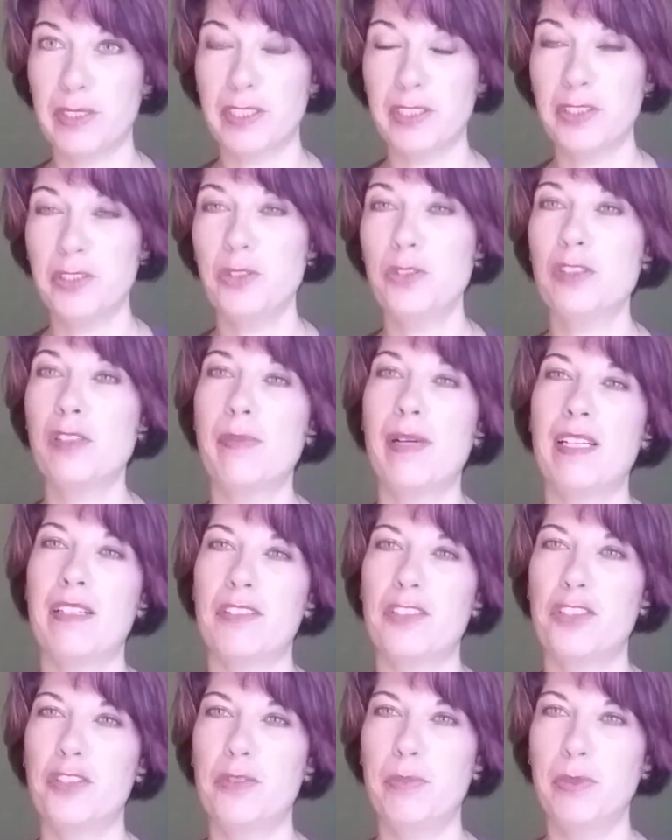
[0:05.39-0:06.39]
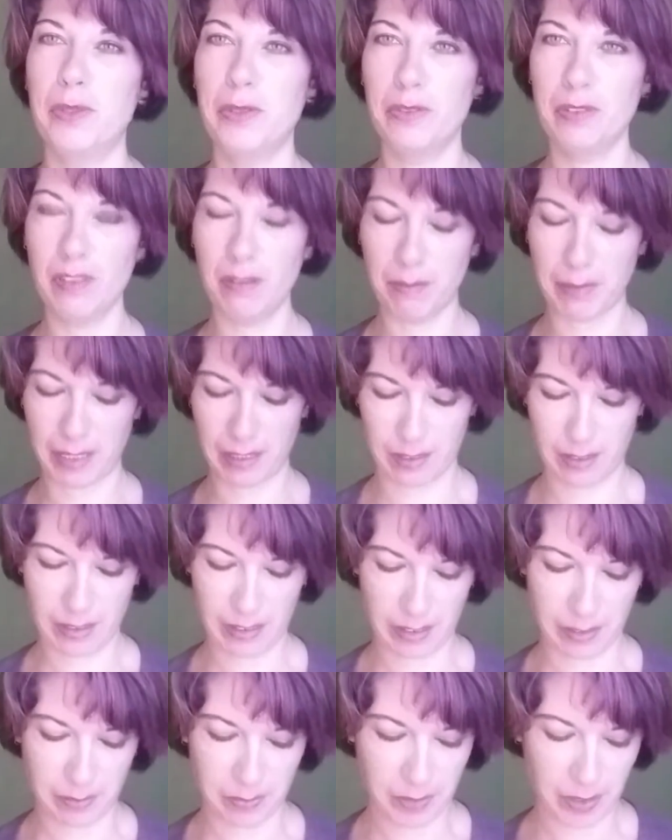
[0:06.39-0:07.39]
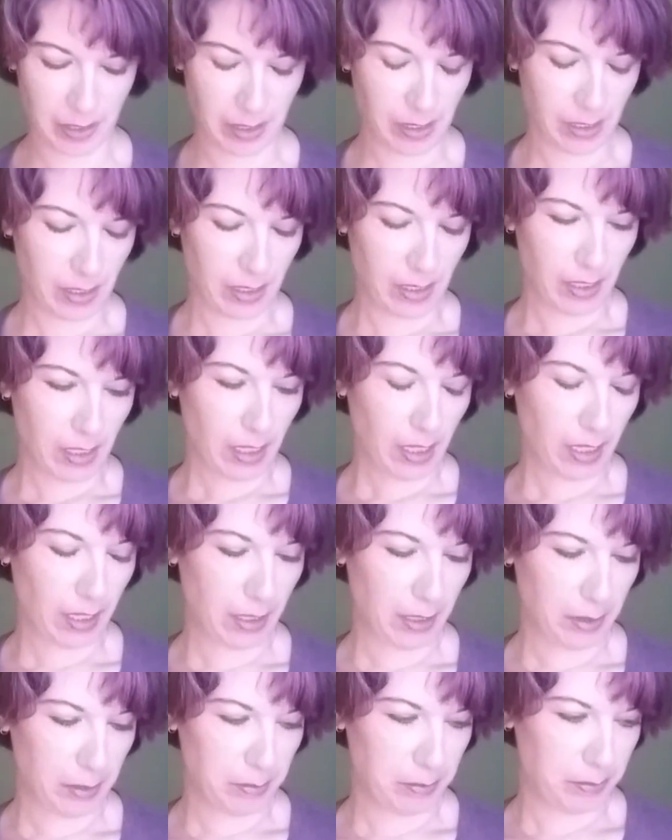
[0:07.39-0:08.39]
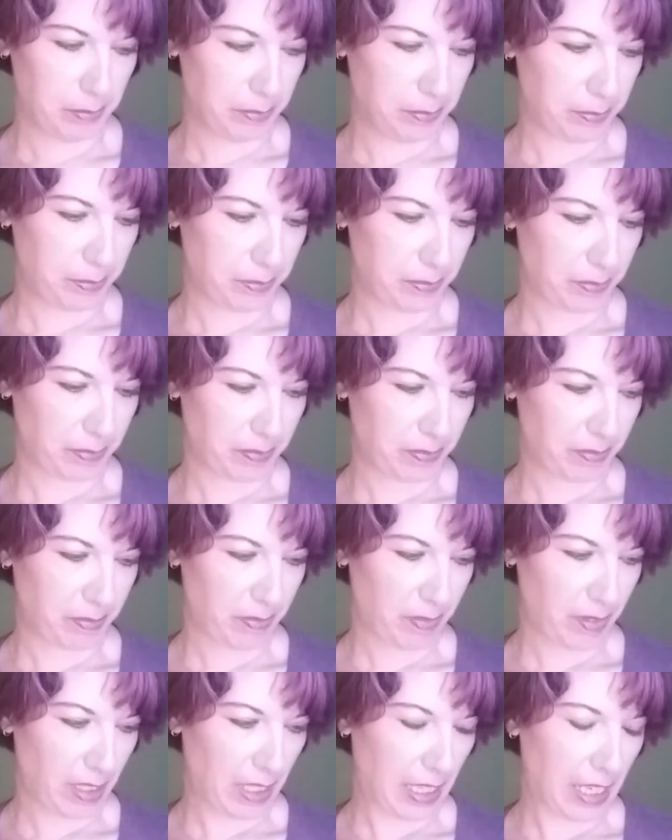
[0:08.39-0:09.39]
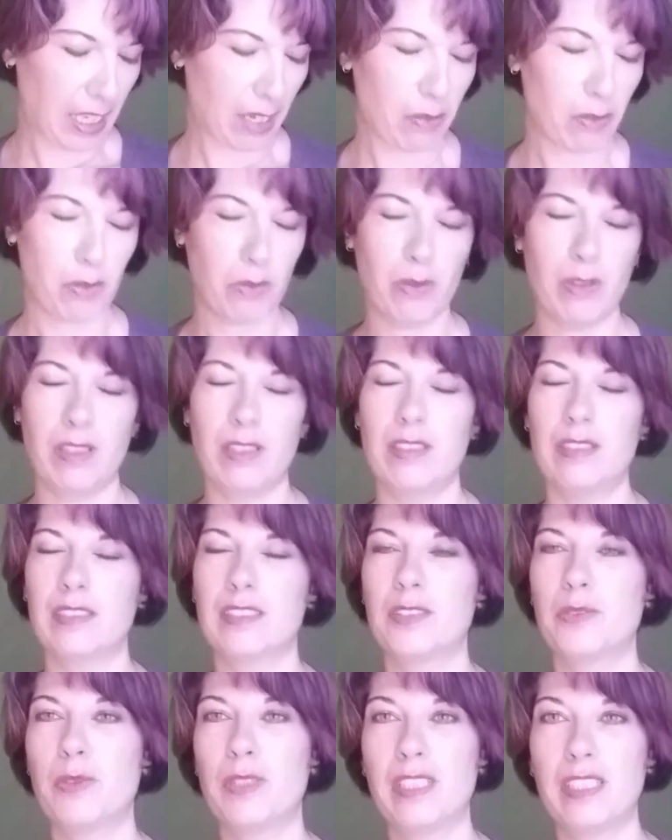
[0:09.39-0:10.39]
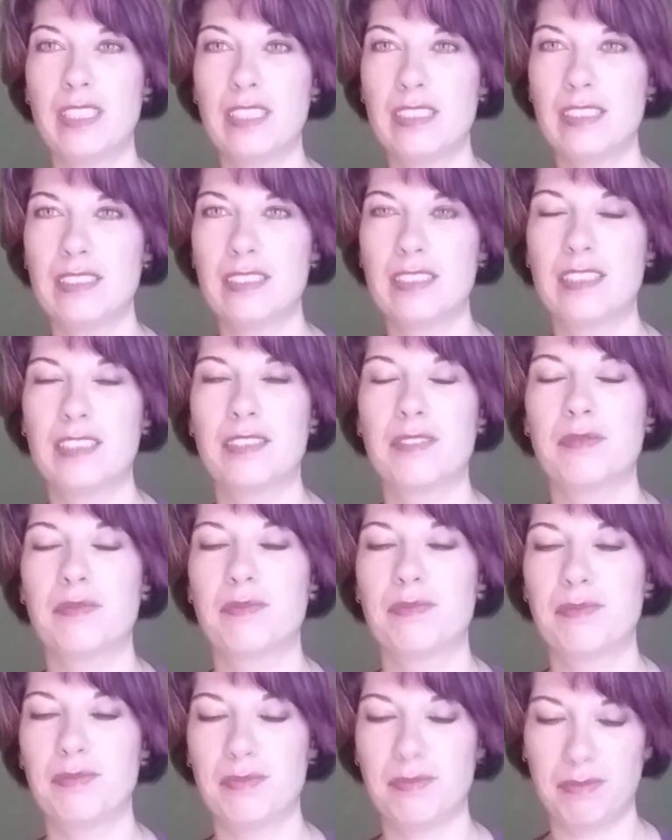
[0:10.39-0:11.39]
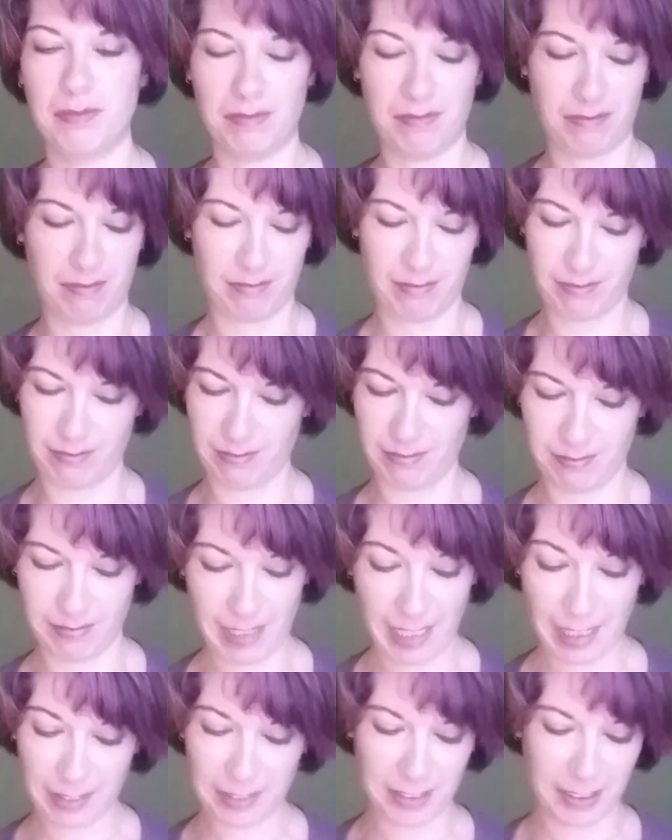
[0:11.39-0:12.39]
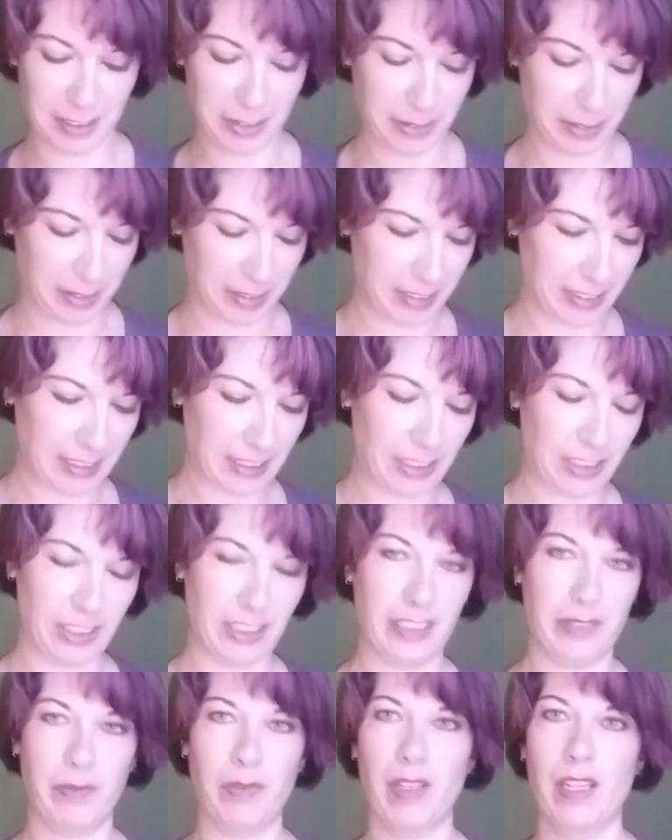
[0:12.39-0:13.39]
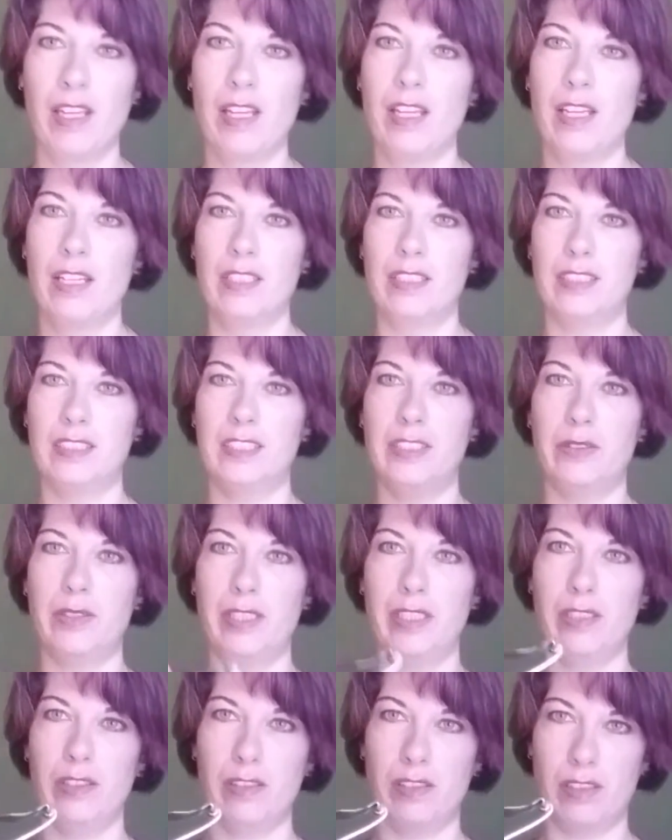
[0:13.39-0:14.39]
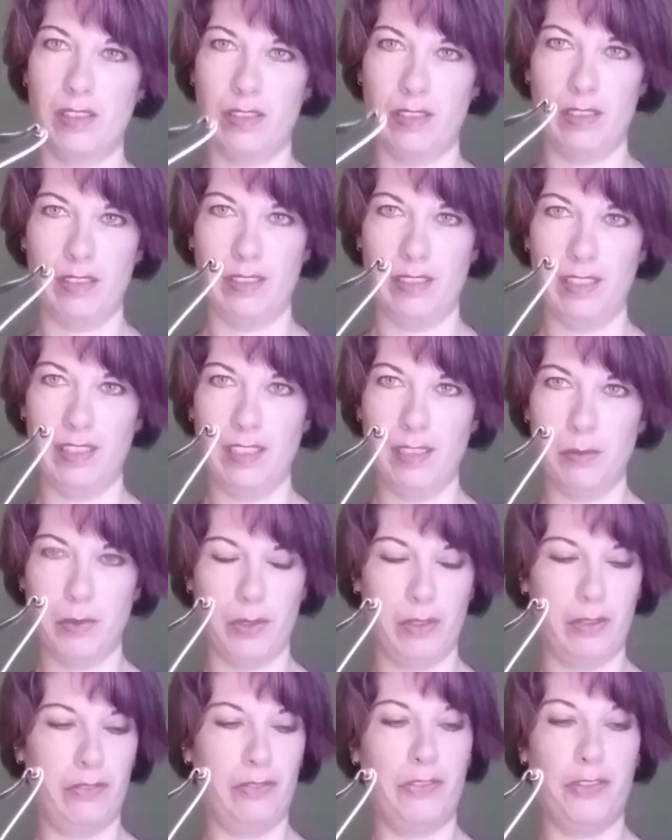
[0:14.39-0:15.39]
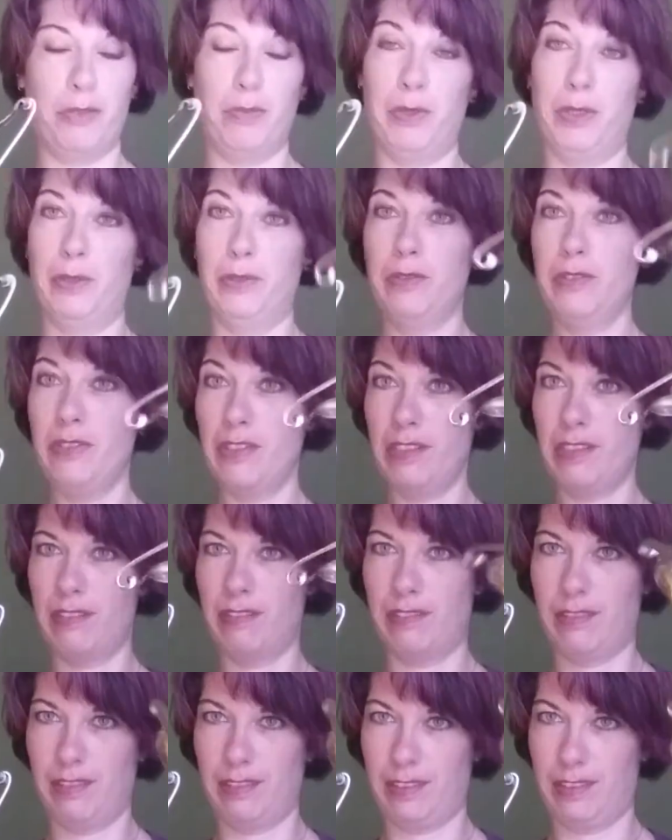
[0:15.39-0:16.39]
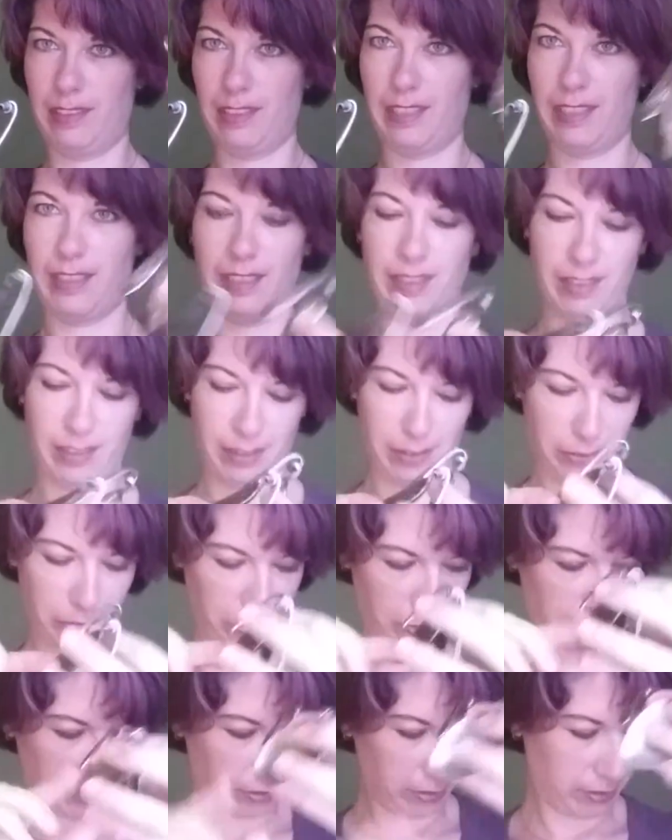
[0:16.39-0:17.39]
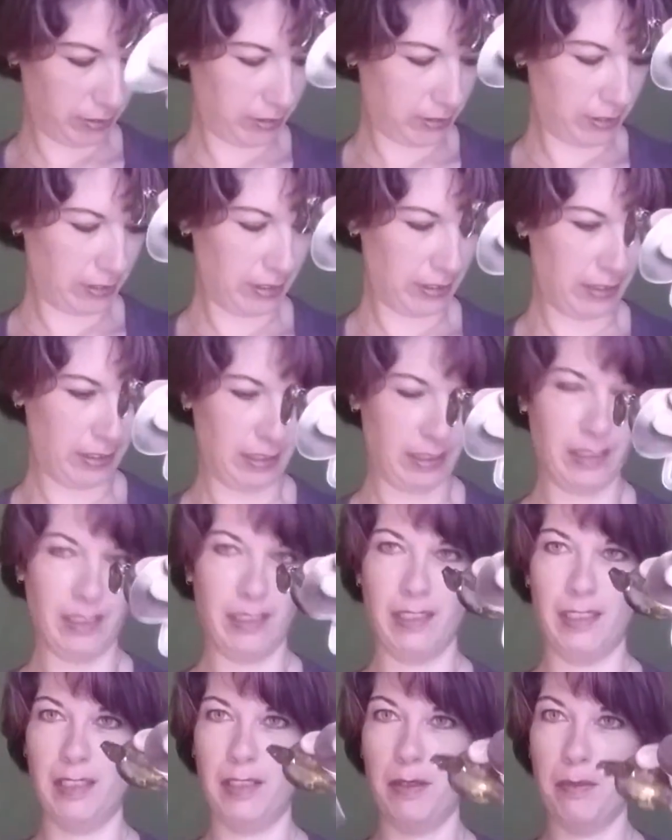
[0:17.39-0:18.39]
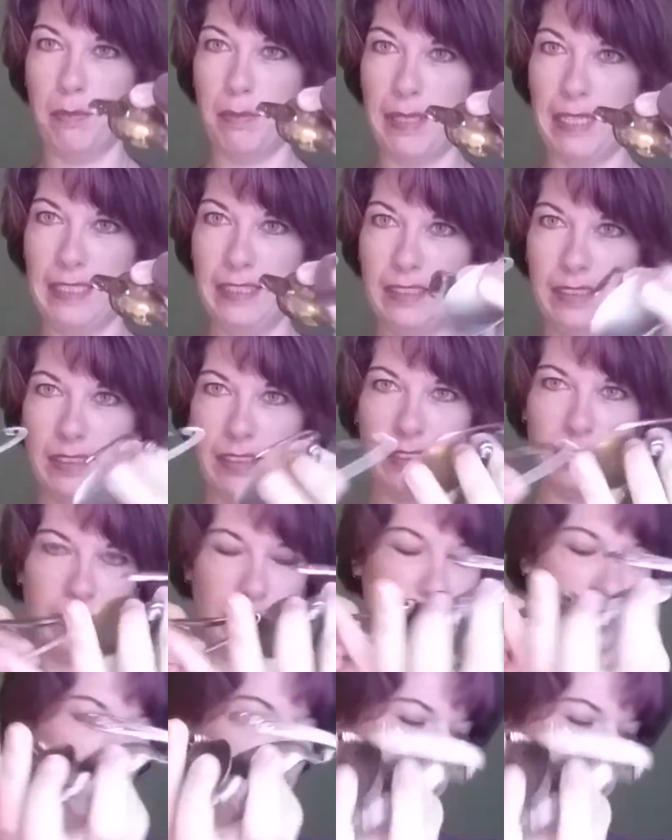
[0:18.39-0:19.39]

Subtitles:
we're going to talk about spoon bending, how it works, what it is, how to do it, essentially. So here are a number of spoons that I have bent at